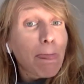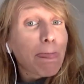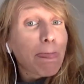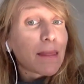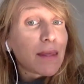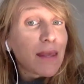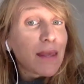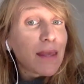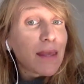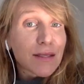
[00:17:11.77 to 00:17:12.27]

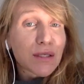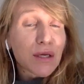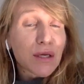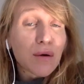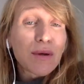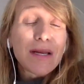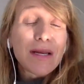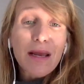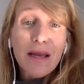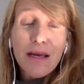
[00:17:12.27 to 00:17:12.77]
Yeah,
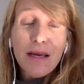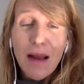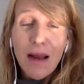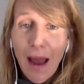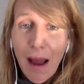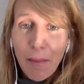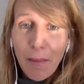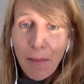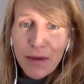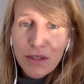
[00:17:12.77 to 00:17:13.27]
so it
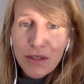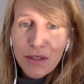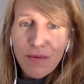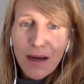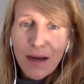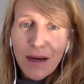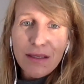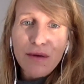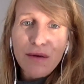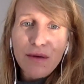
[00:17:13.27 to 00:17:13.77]
happens,
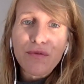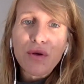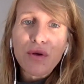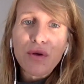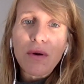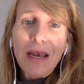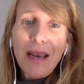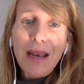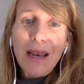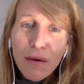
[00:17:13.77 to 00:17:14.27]
right? If
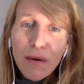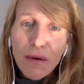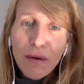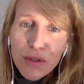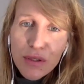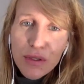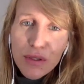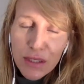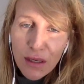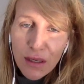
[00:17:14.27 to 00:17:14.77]
you allow
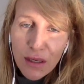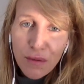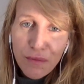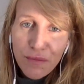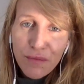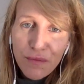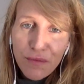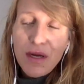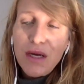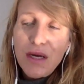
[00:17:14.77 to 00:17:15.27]

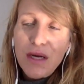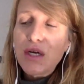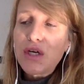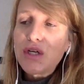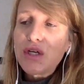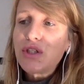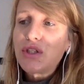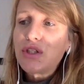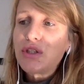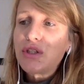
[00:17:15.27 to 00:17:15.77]
yourself
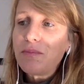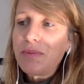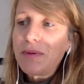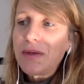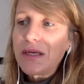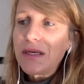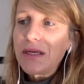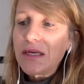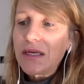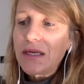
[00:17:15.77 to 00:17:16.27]
to
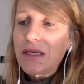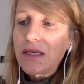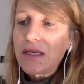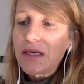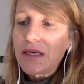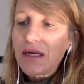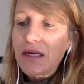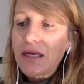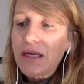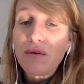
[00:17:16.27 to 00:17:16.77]

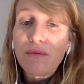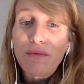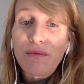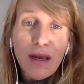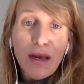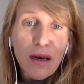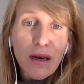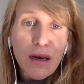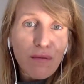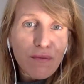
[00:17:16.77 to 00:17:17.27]
be
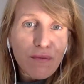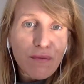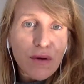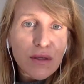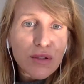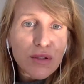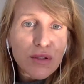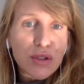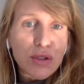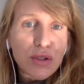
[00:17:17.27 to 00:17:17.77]
innovative,
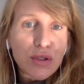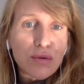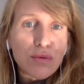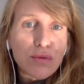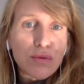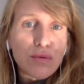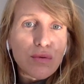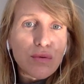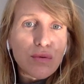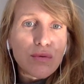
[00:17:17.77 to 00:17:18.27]

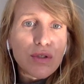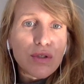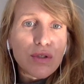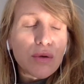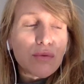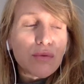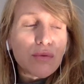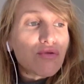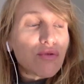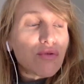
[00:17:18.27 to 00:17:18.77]
to
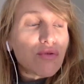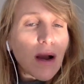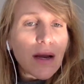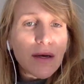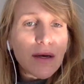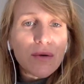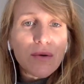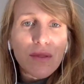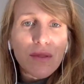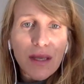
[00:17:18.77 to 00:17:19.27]

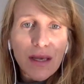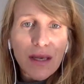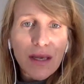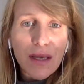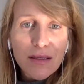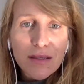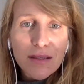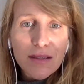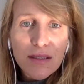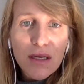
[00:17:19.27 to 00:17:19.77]
try new
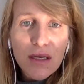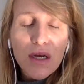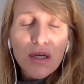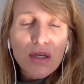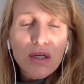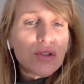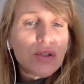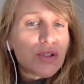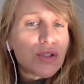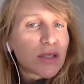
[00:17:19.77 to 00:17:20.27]
things,
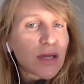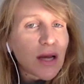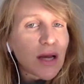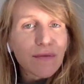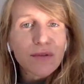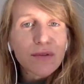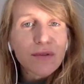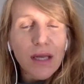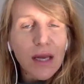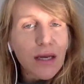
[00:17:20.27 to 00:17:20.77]
you just
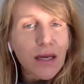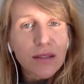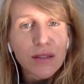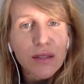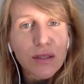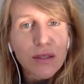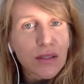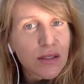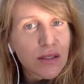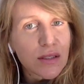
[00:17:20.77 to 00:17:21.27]
have to take
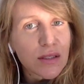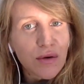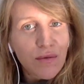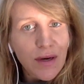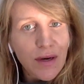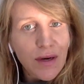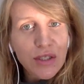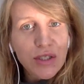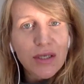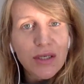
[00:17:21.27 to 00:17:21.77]
into
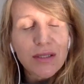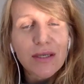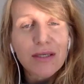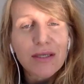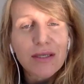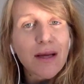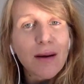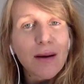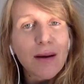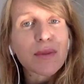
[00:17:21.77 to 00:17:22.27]
consideration
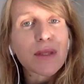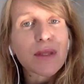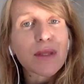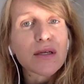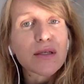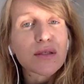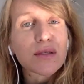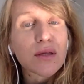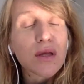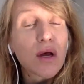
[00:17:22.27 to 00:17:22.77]
that some
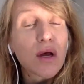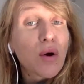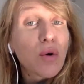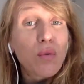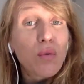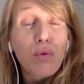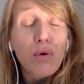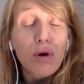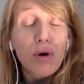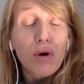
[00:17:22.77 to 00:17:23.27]
things
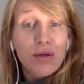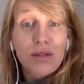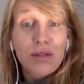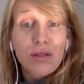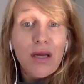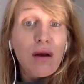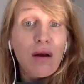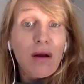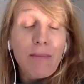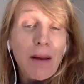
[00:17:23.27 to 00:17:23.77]

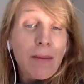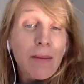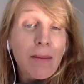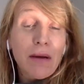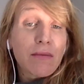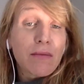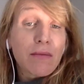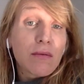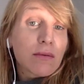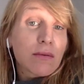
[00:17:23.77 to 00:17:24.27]
works,
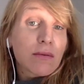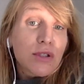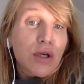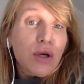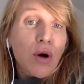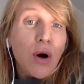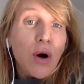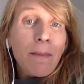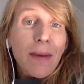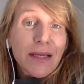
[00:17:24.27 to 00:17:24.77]

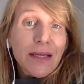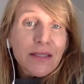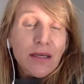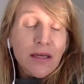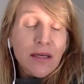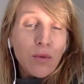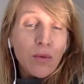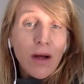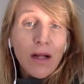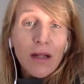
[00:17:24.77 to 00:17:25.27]

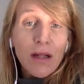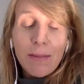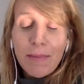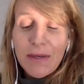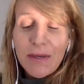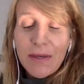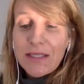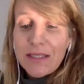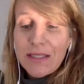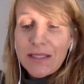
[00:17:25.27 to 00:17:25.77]
amazingly well,
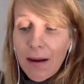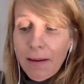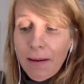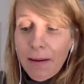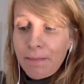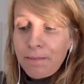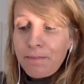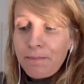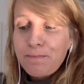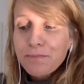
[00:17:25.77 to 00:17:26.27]
but
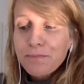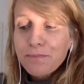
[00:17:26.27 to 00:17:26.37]
some